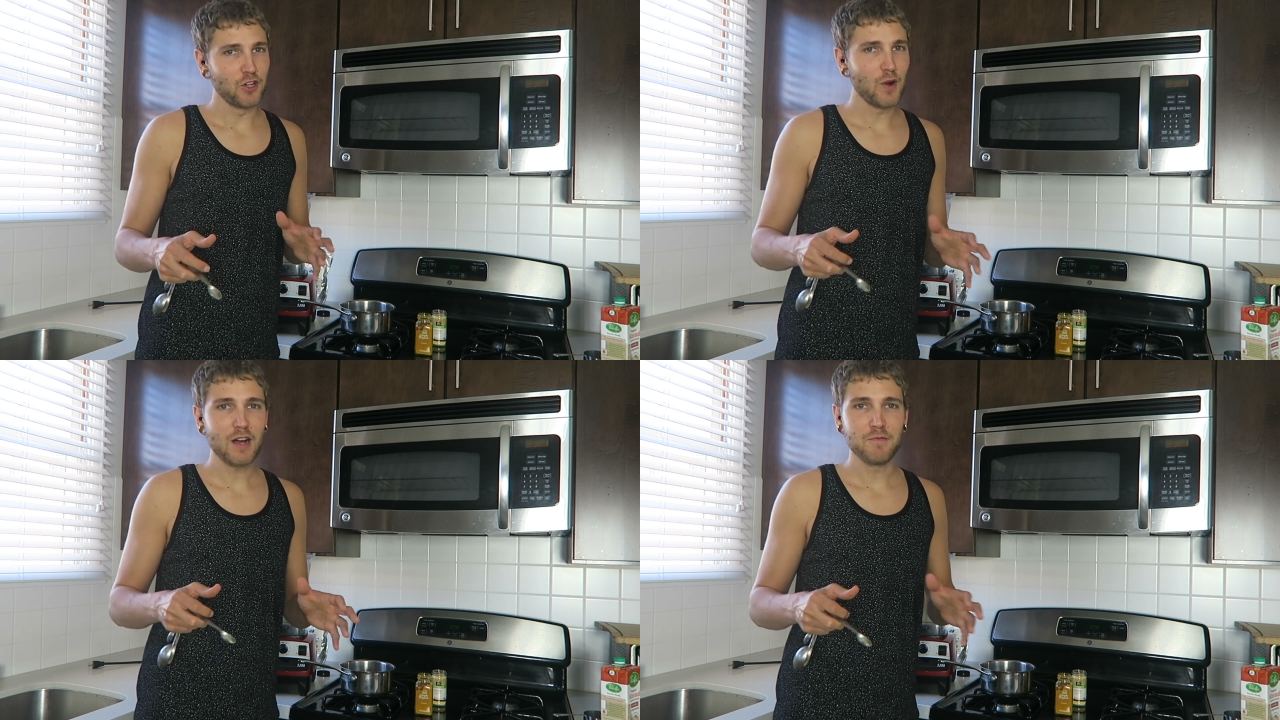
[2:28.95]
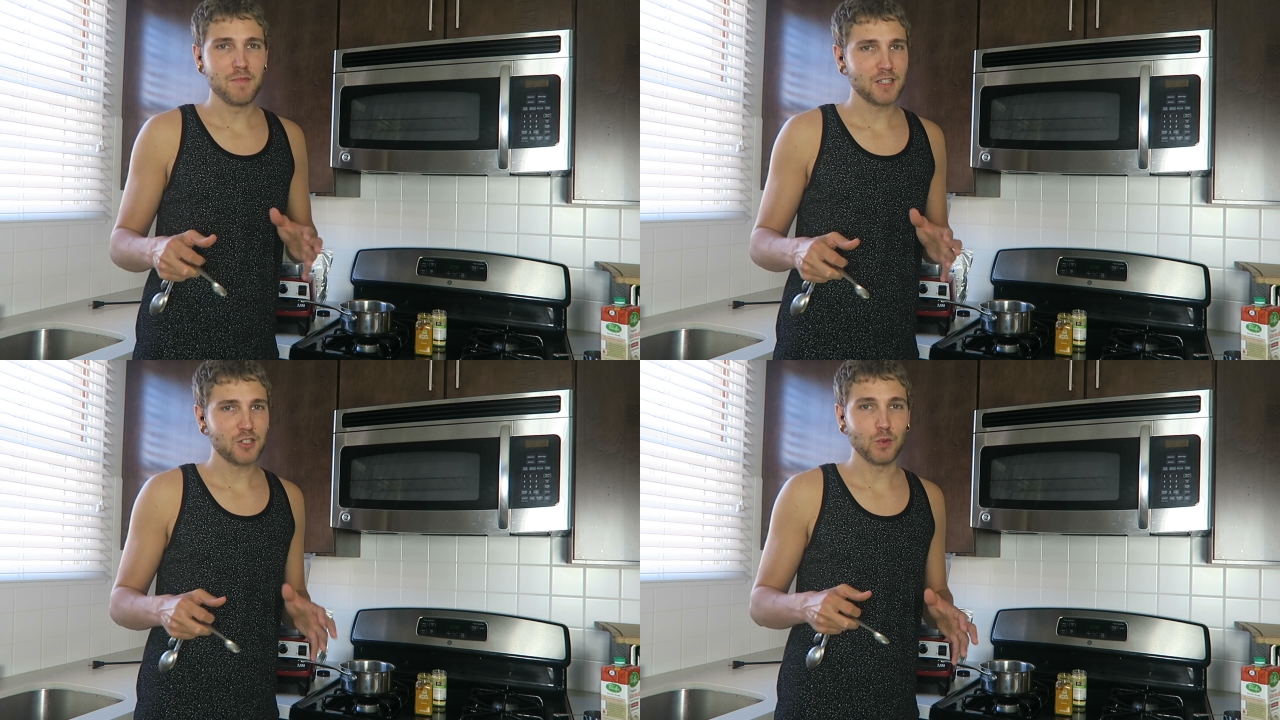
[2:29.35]
know how
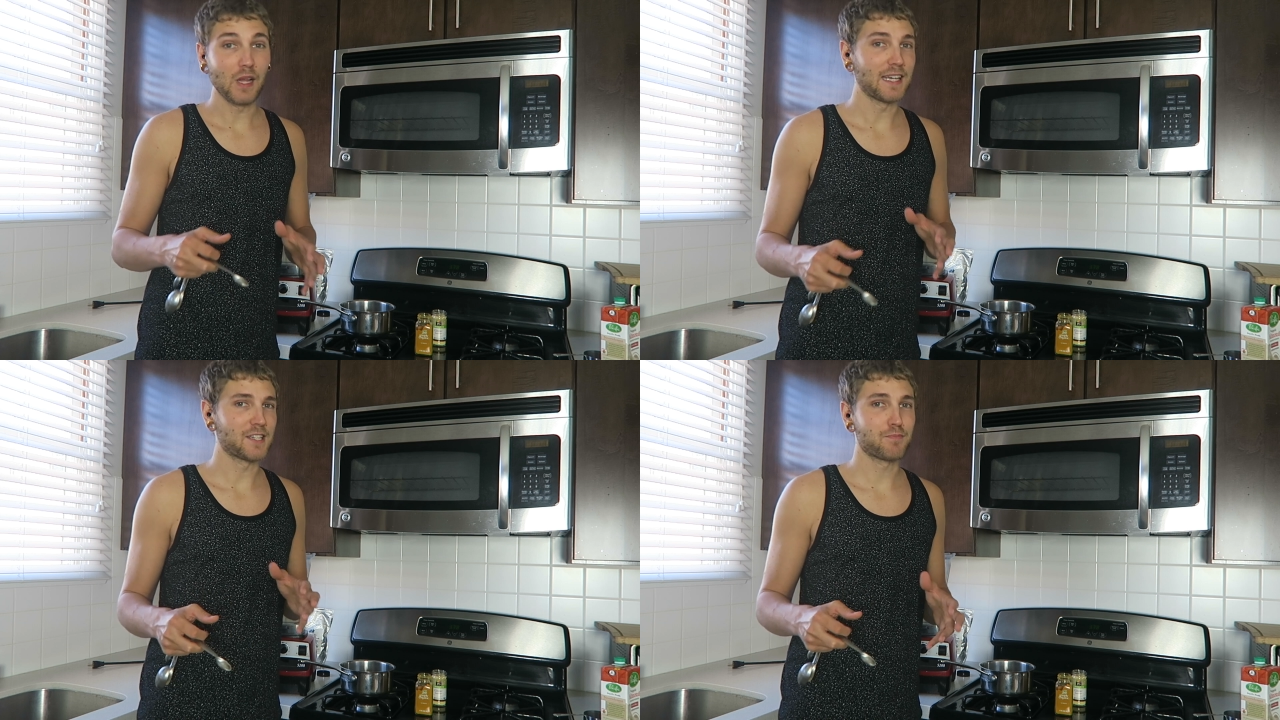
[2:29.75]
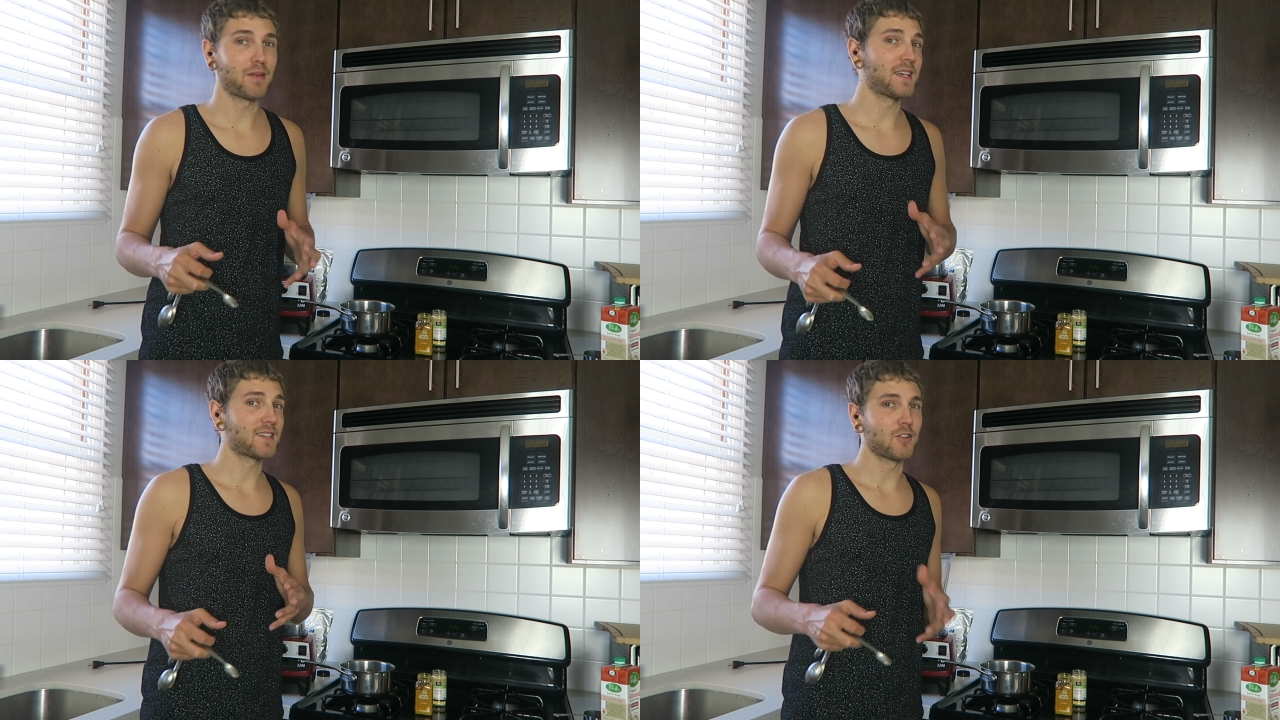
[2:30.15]
much you like
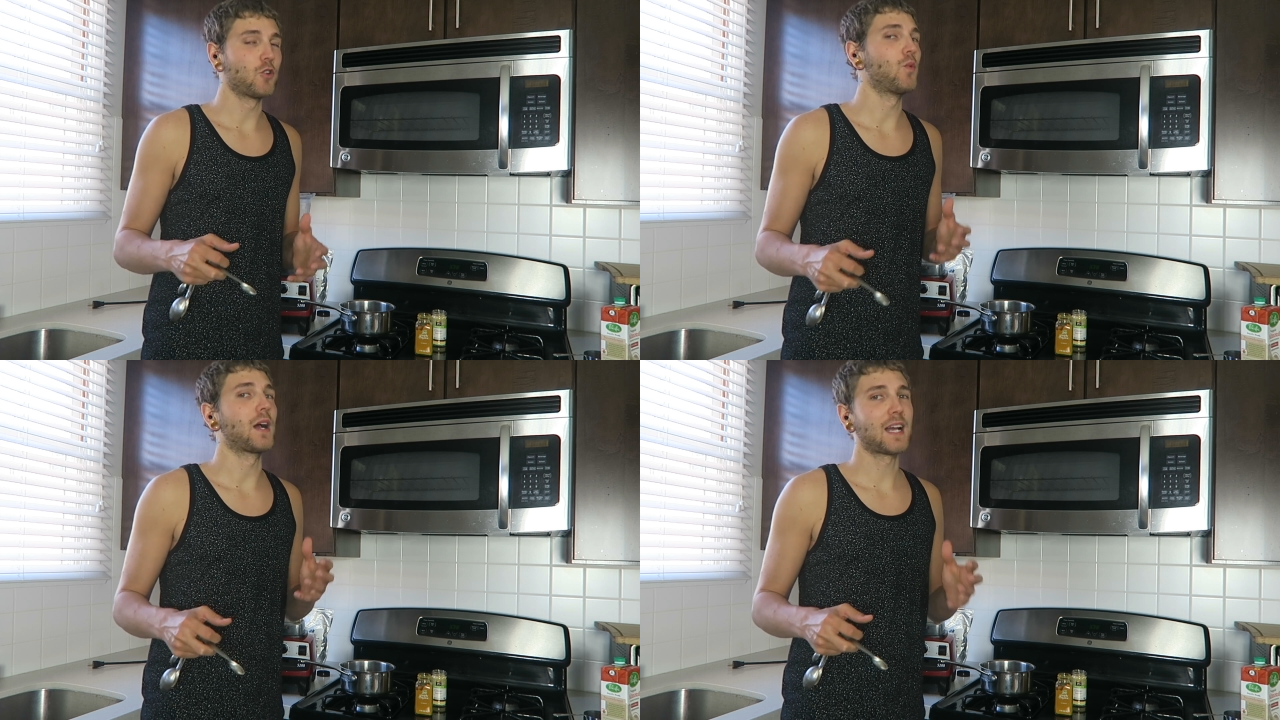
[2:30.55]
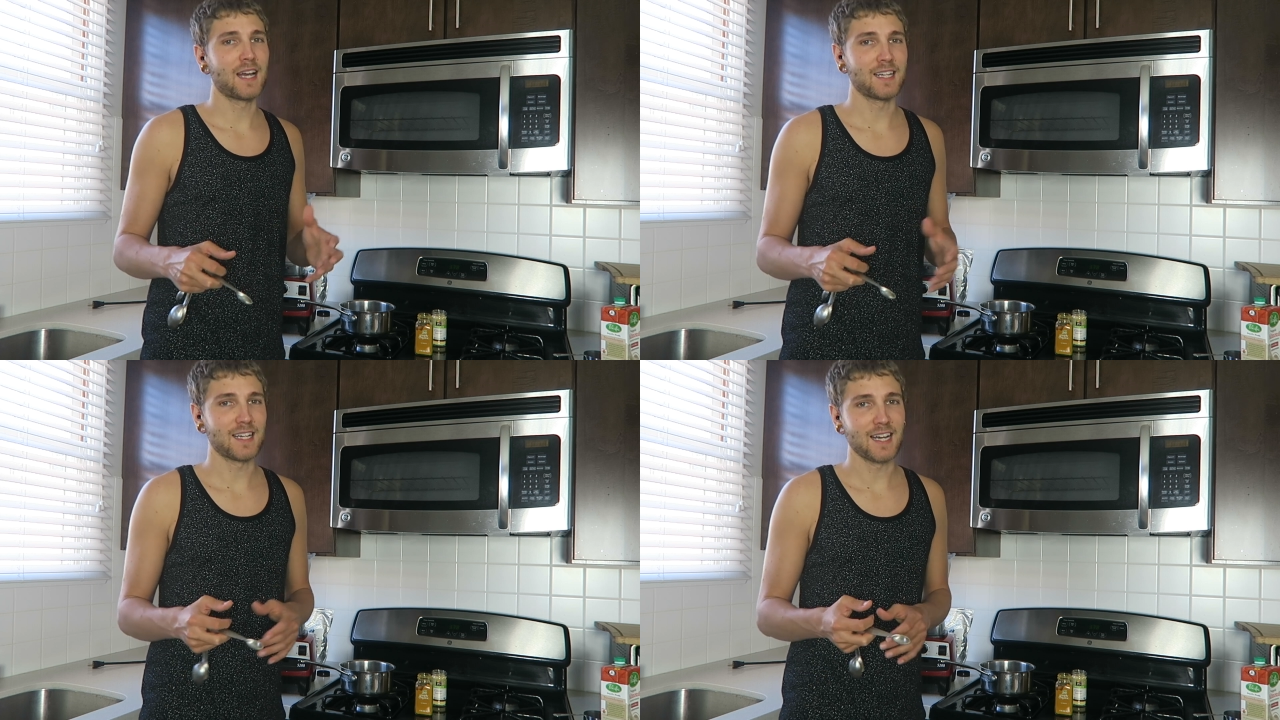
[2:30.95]
spice and know what
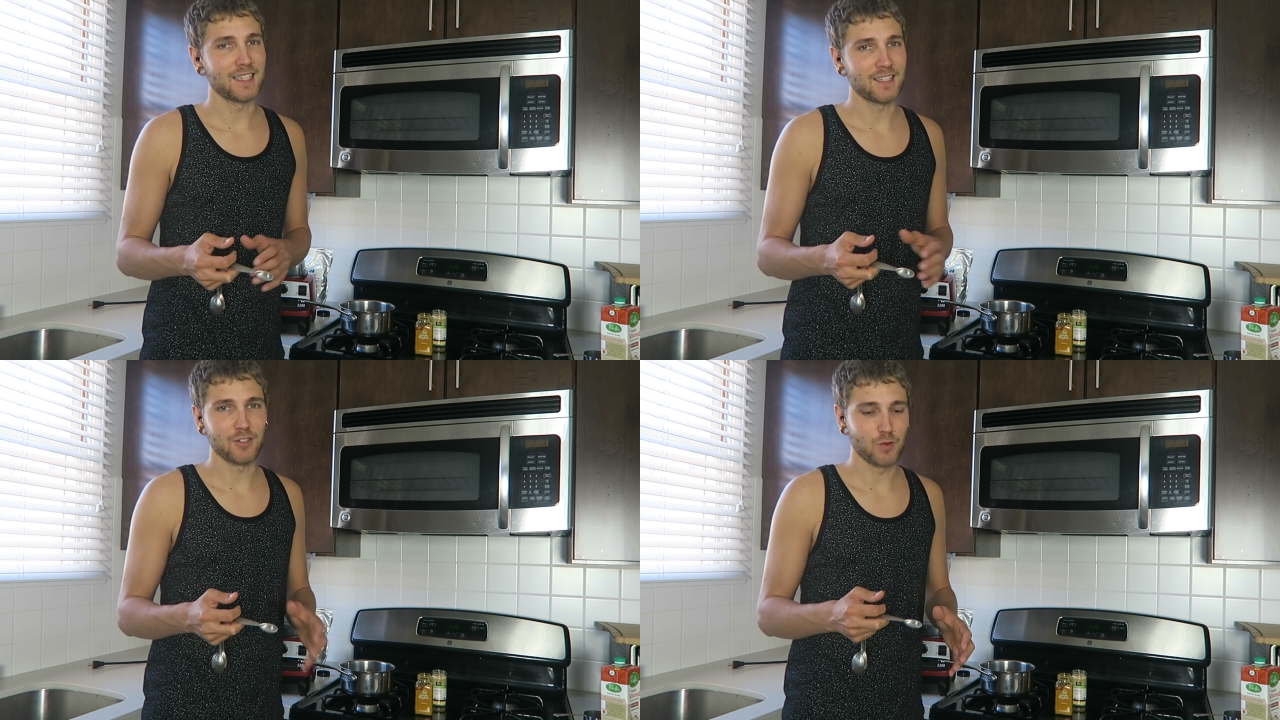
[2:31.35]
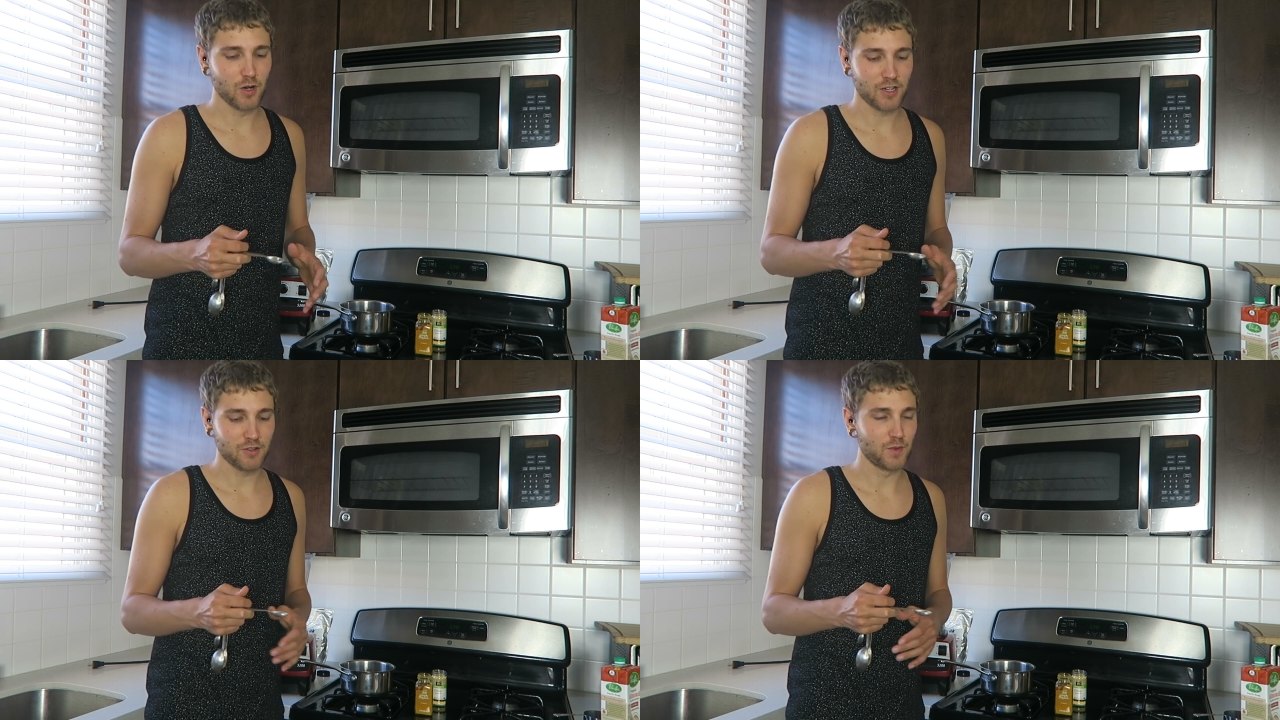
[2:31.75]
kind of cayenne you're
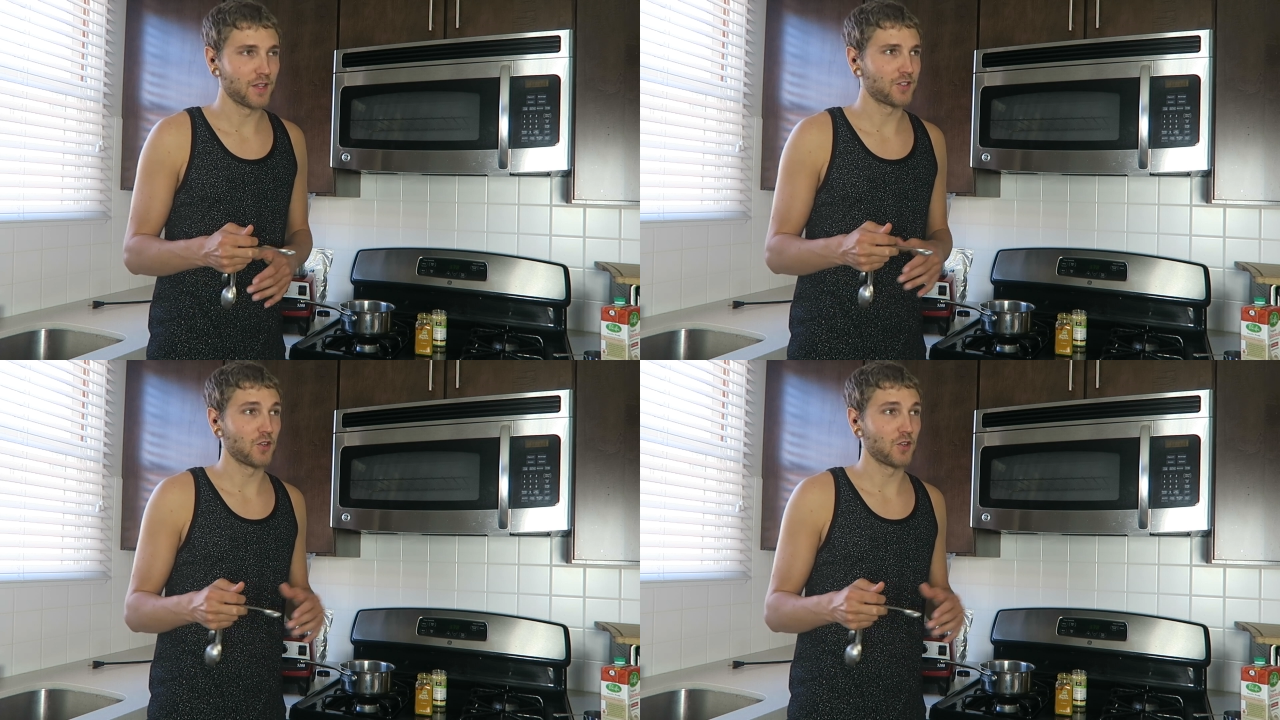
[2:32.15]
working with.